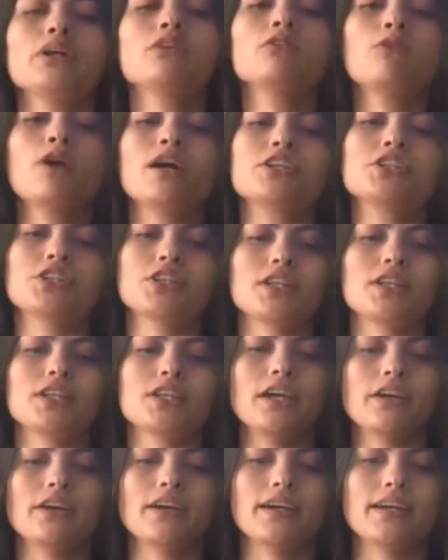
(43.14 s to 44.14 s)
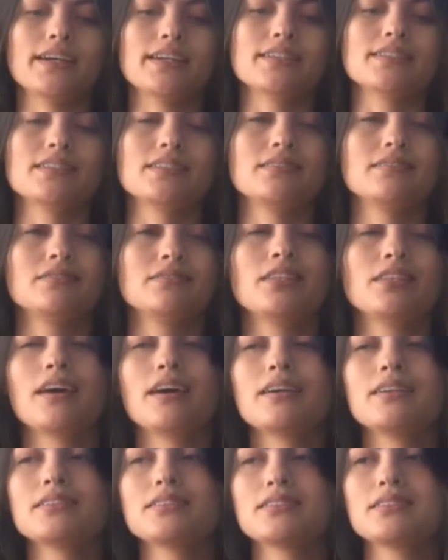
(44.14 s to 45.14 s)
question here is,
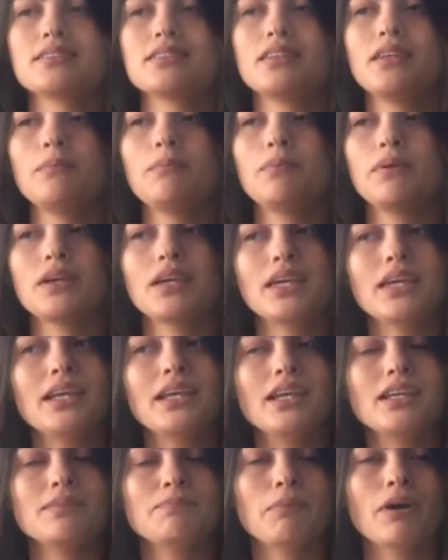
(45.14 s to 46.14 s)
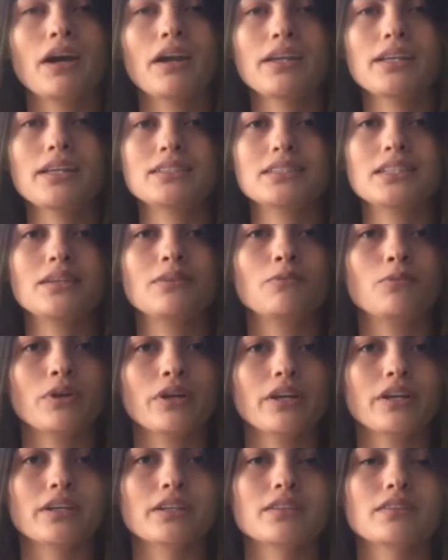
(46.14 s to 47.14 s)
does the Bikini Body Tea
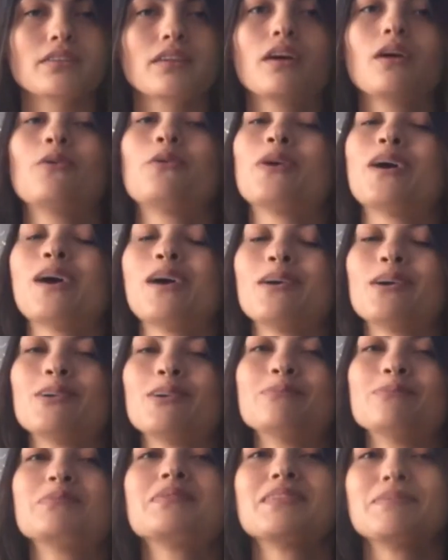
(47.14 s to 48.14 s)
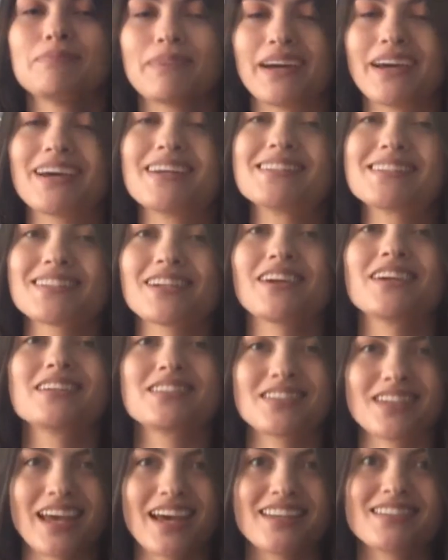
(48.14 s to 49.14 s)
work? Well, my answer
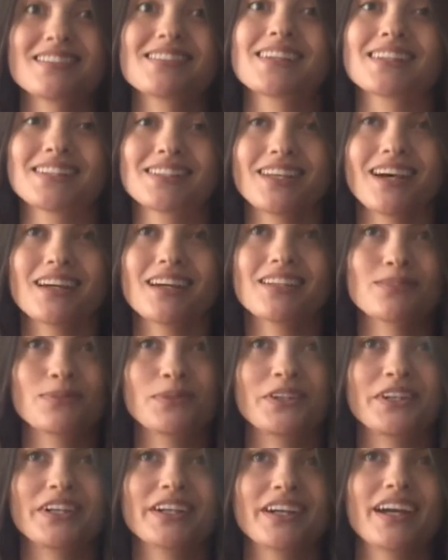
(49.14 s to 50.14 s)
is yes, it does work.